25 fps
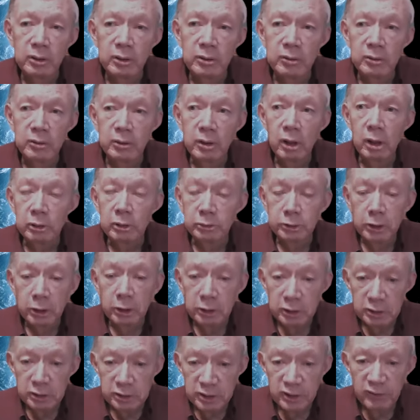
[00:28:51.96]

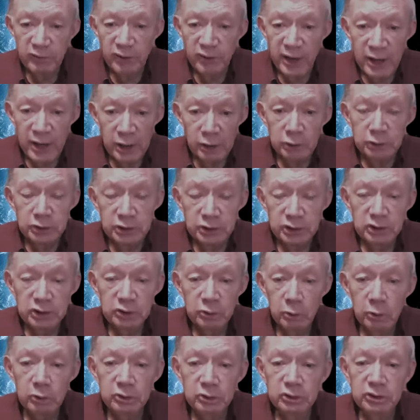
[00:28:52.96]
alternative energy
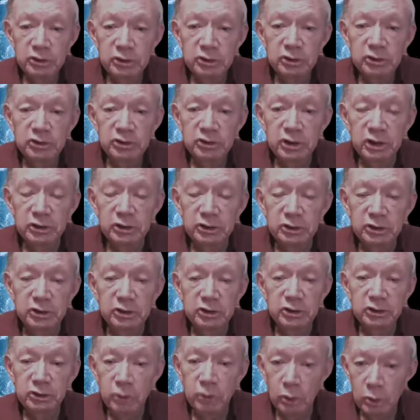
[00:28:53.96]
sources such
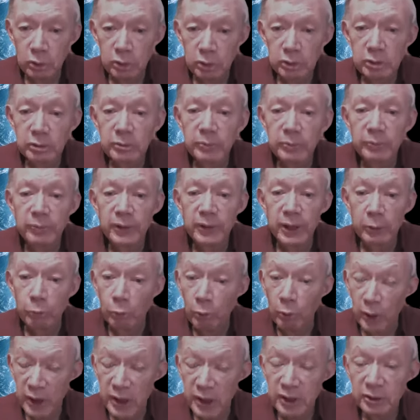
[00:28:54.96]
as solar and
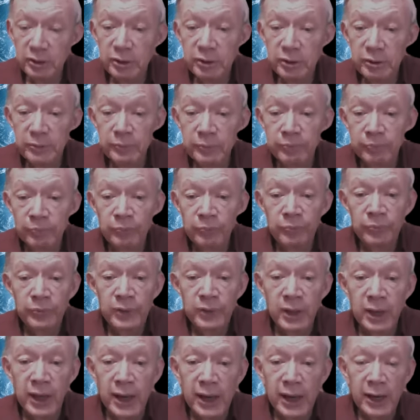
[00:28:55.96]
wind
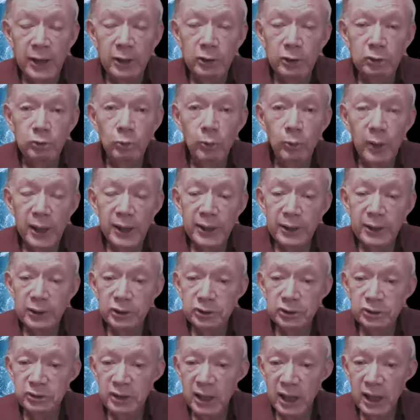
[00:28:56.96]
as
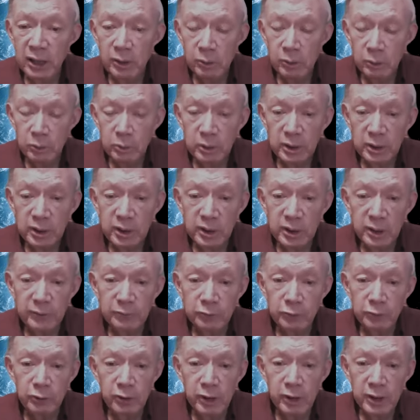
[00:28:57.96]
ways not only of
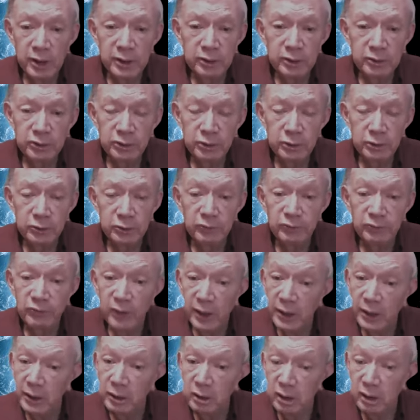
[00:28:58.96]
trying to
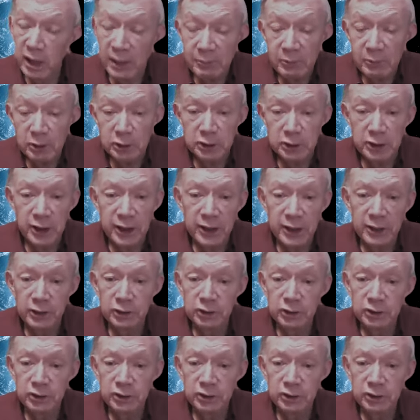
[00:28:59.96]
fight climate change,